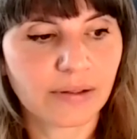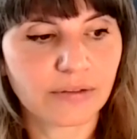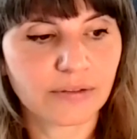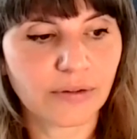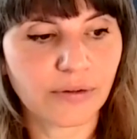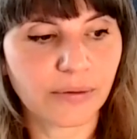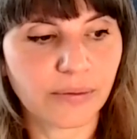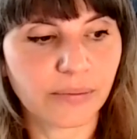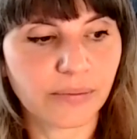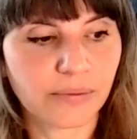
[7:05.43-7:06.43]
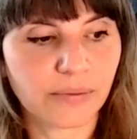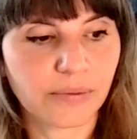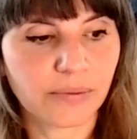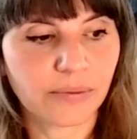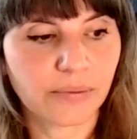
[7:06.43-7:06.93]
So,
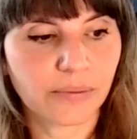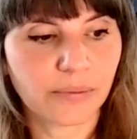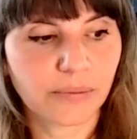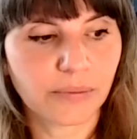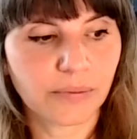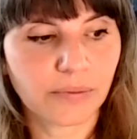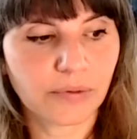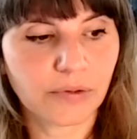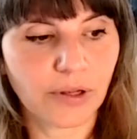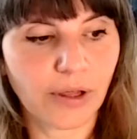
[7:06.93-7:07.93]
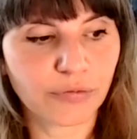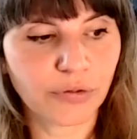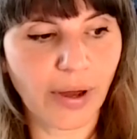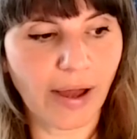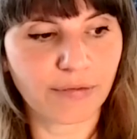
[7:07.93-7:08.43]
the love
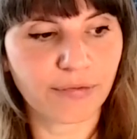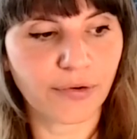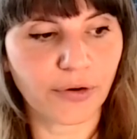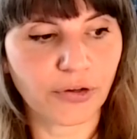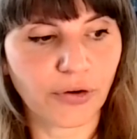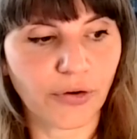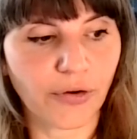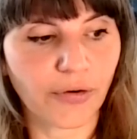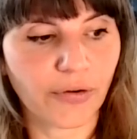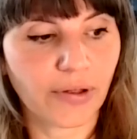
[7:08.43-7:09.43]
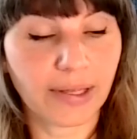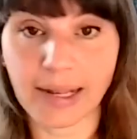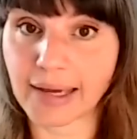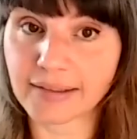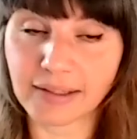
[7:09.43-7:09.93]
you have for your
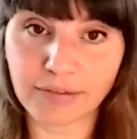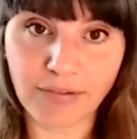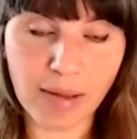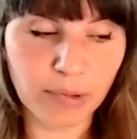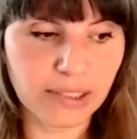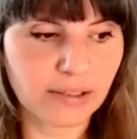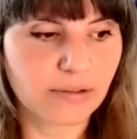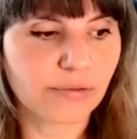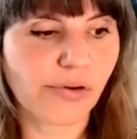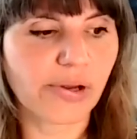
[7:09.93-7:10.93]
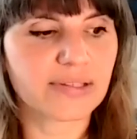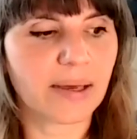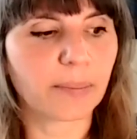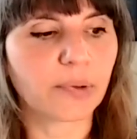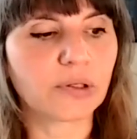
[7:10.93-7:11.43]
galactic family, for
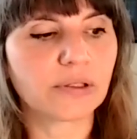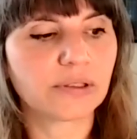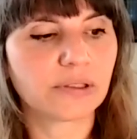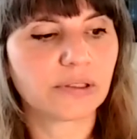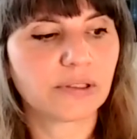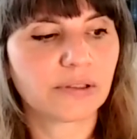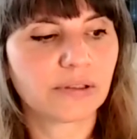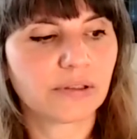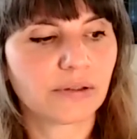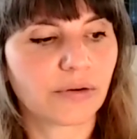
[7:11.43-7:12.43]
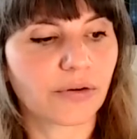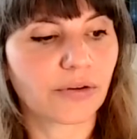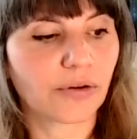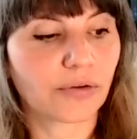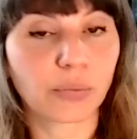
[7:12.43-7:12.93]
example, or
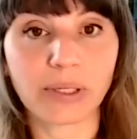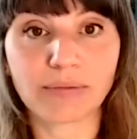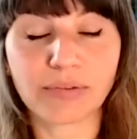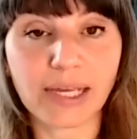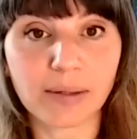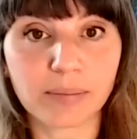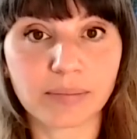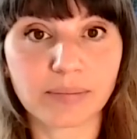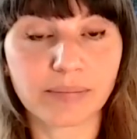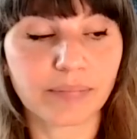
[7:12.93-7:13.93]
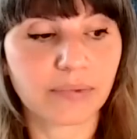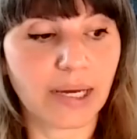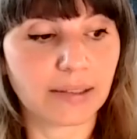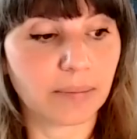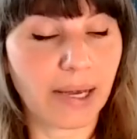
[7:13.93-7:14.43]
your twin flame
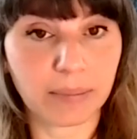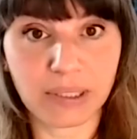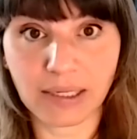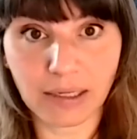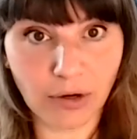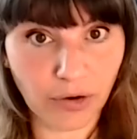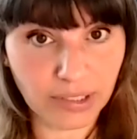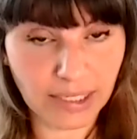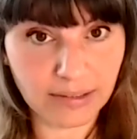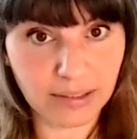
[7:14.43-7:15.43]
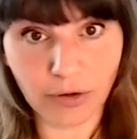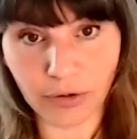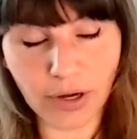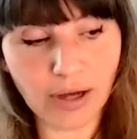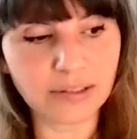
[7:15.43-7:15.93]
that might be incarnated
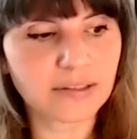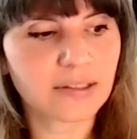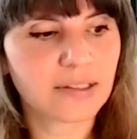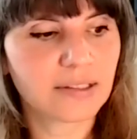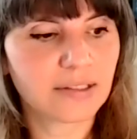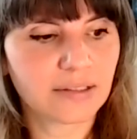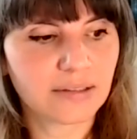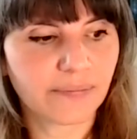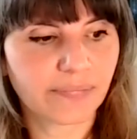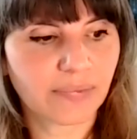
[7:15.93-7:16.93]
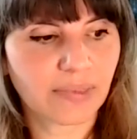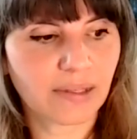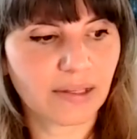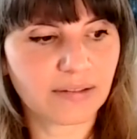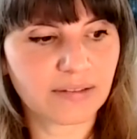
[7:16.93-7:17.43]
or not,
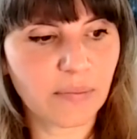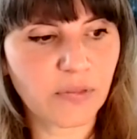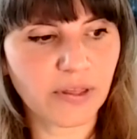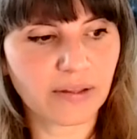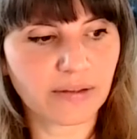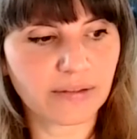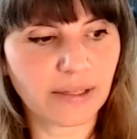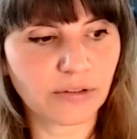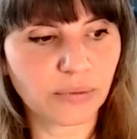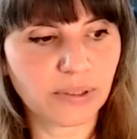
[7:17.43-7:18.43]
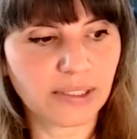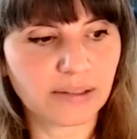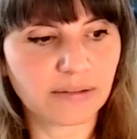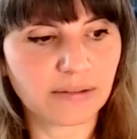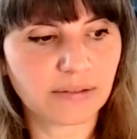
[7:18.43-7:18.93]
is something that you
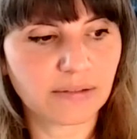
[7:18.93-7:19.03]
can,